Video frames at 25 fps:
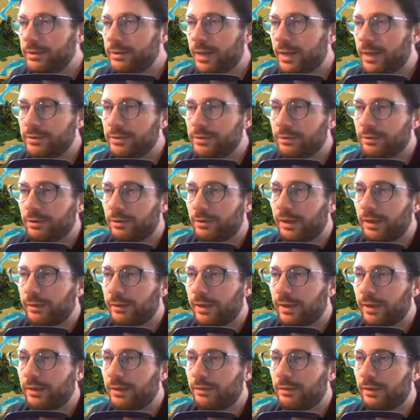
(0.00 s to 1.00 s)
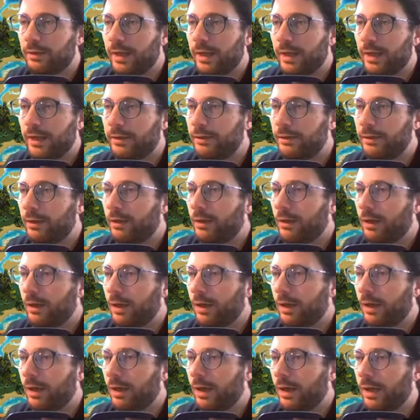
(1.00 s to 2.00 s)
guys look like they collide.
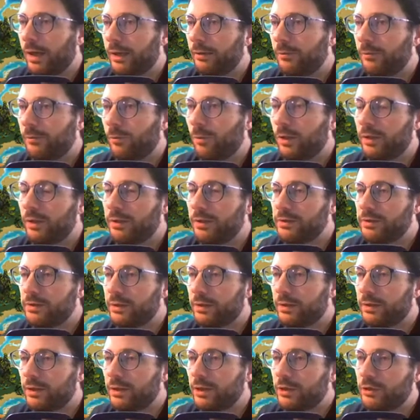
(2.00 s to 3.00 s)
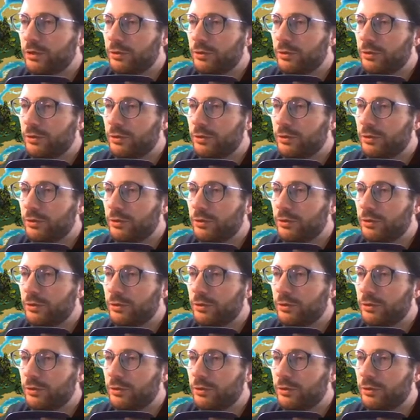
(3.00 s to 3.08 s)
All right, what is the,